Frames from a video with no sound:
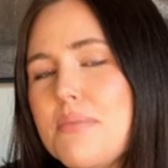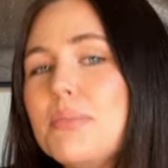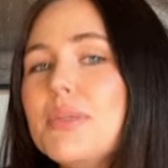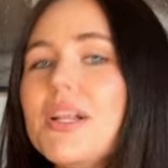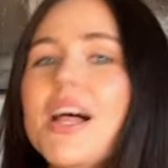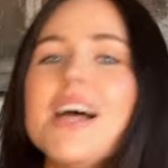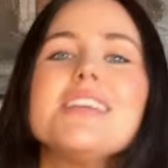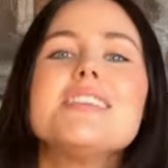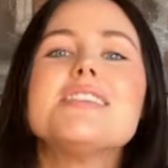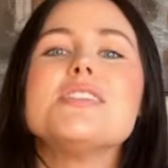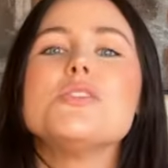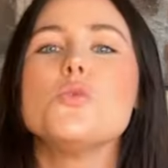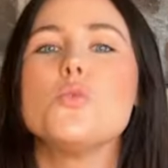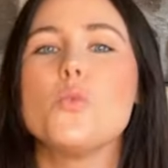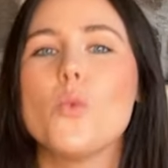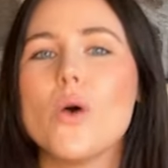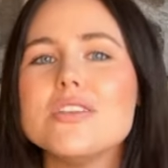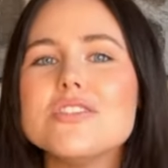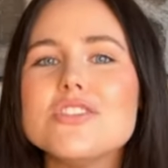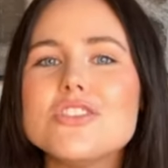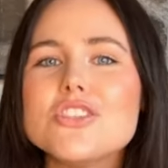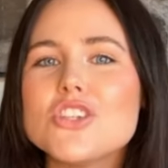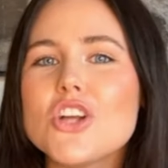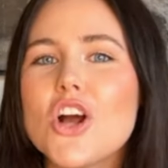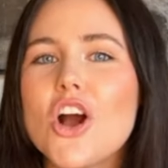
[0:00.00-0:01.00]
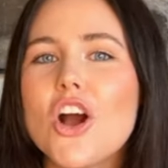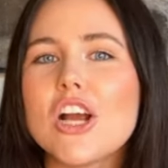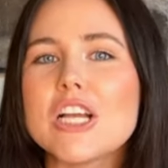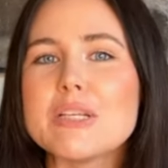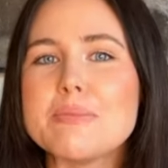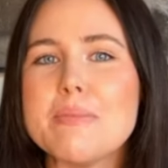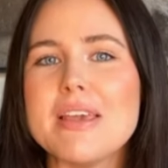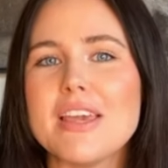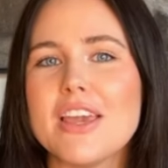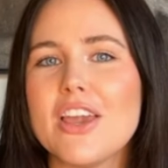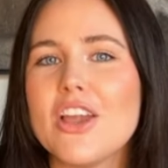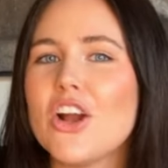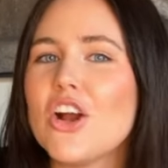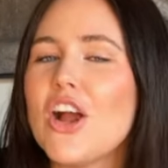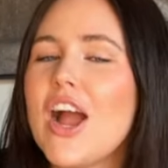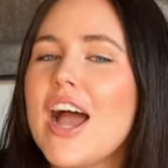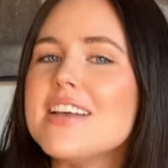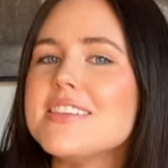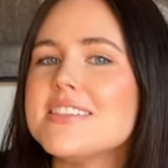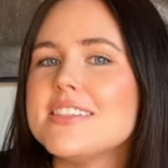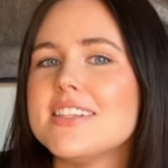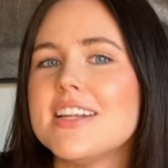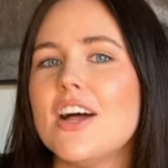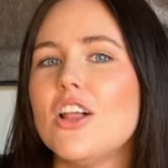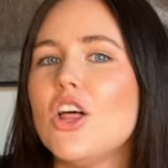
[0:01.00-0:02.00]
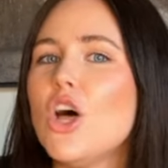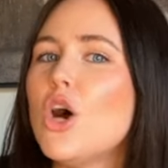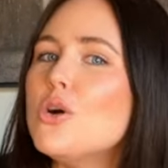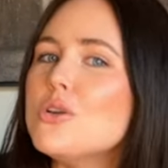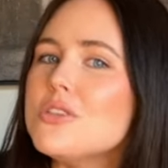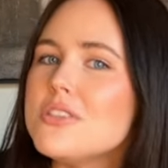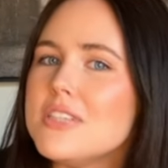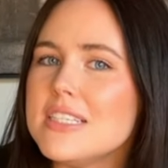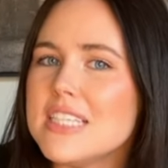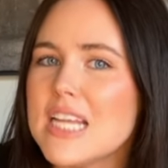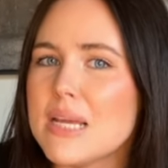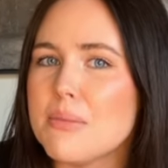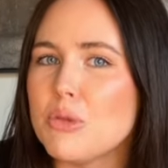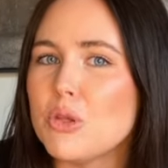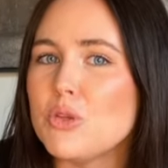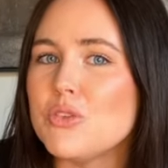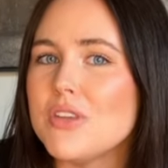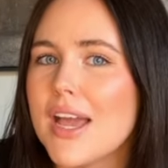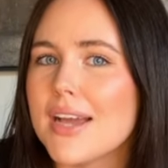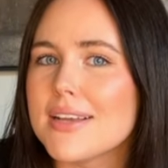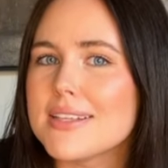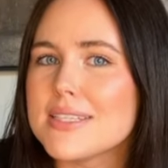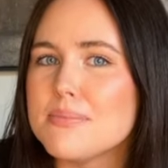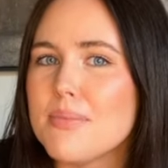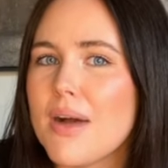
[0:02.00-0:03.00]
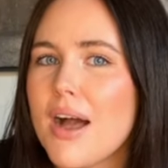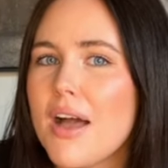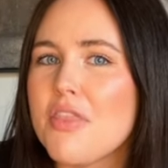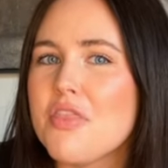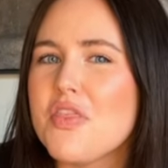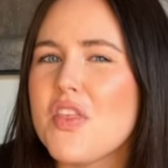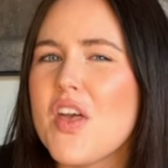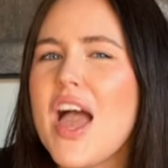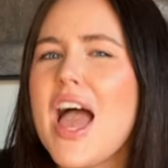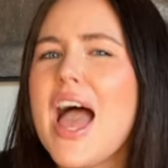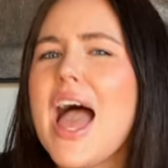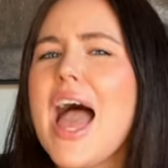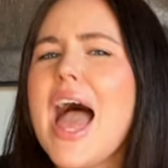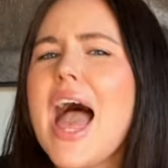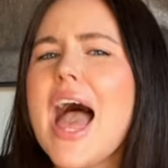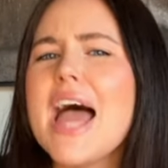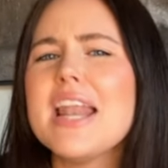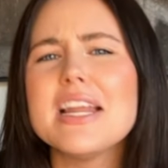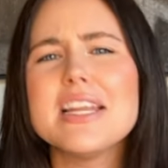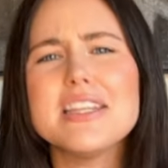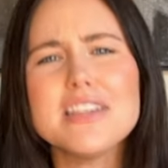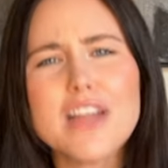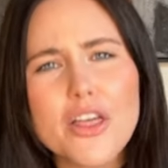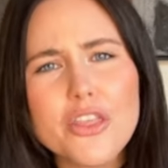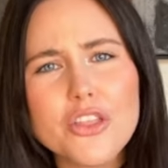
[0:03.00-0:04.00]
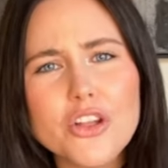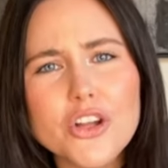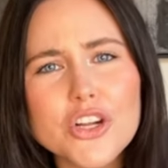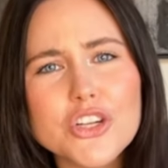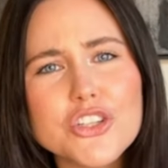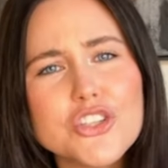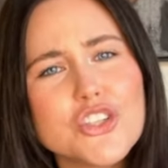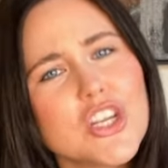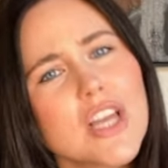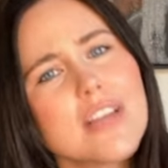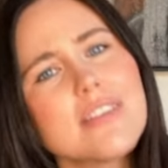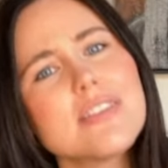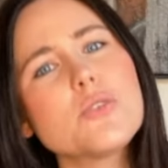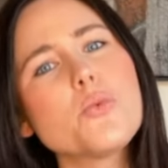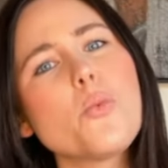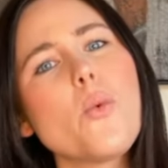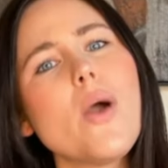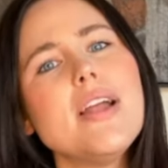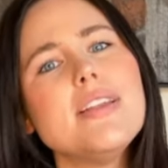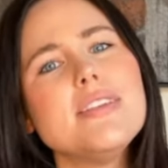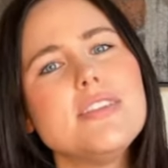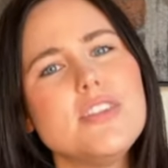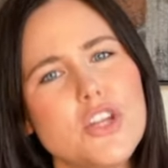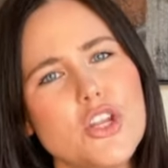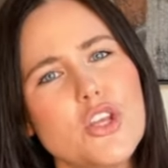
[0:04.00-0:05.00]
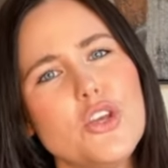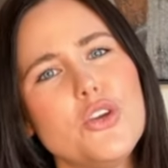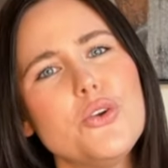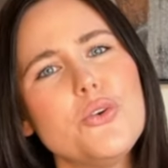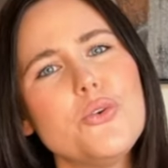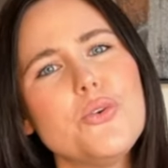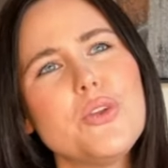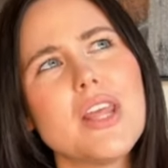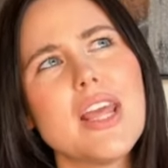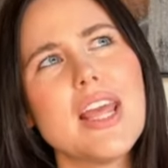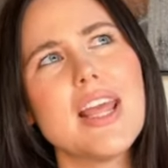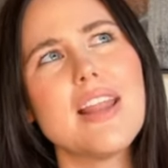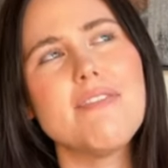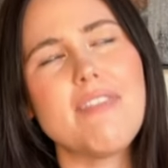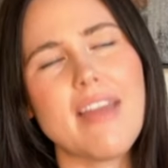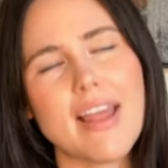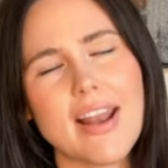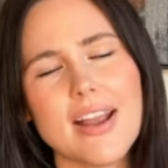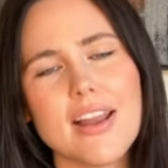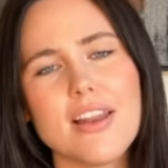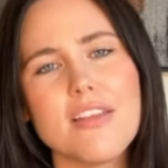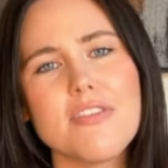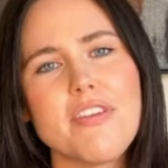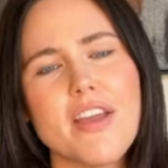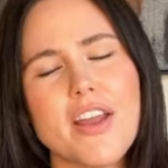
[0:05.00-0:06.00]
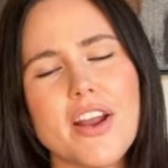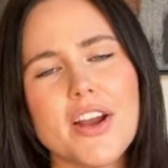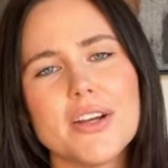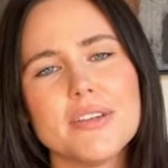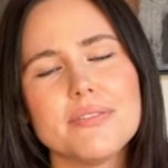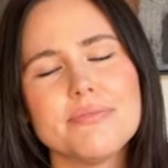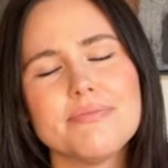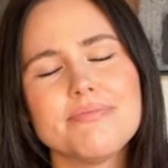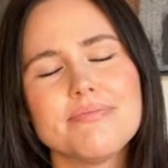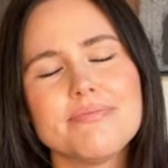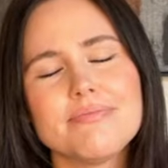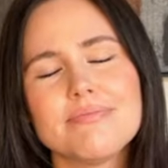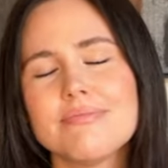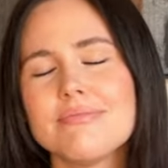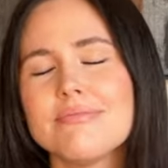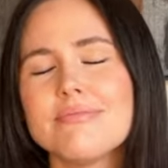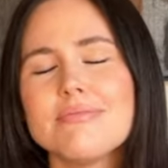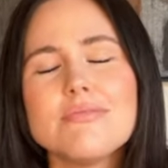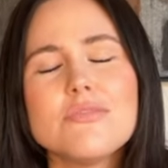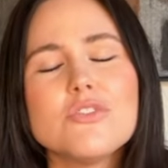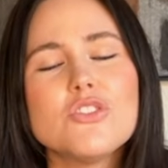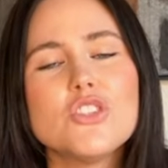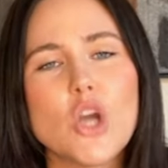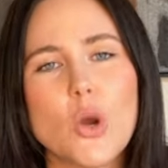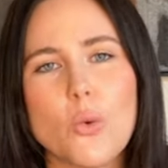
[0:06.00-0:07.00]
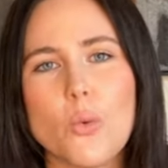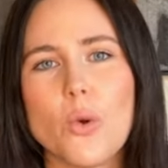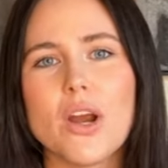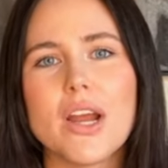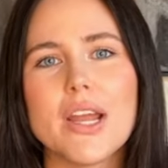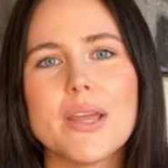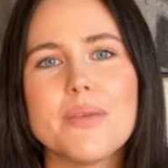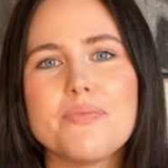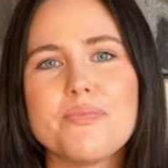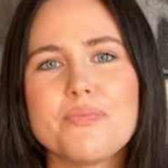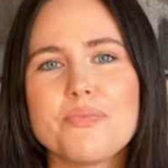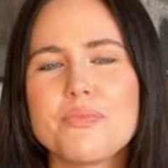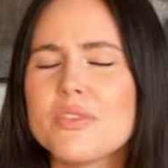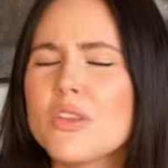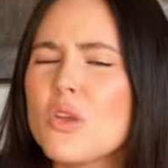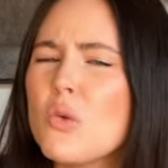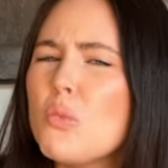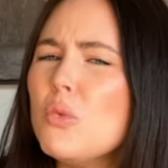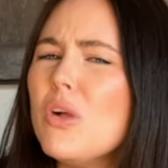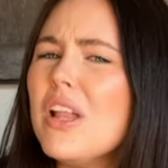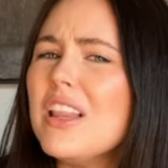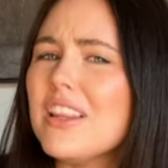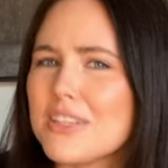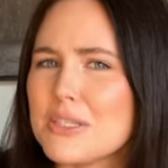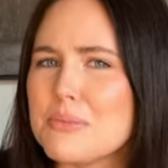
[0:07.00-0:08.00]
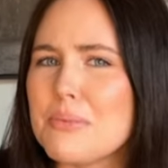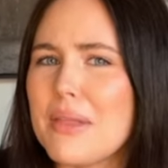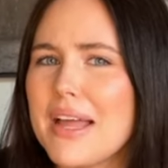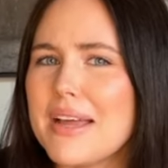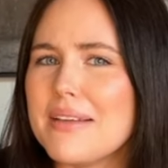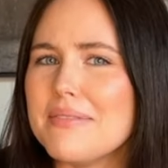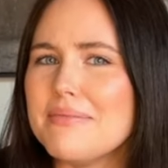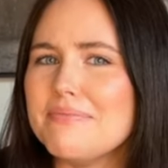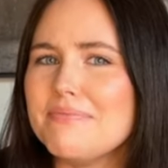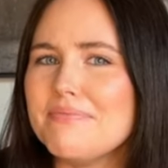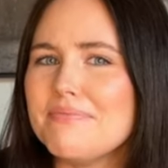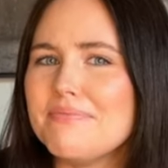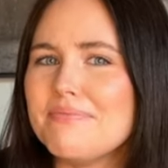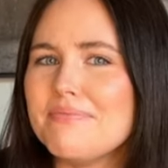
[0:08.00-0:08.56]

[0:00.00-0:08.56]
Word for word: Plus, one star is making her SNL hosting debut next month, and another just went nude in Vanity Fair. Don't worry, we'll explain.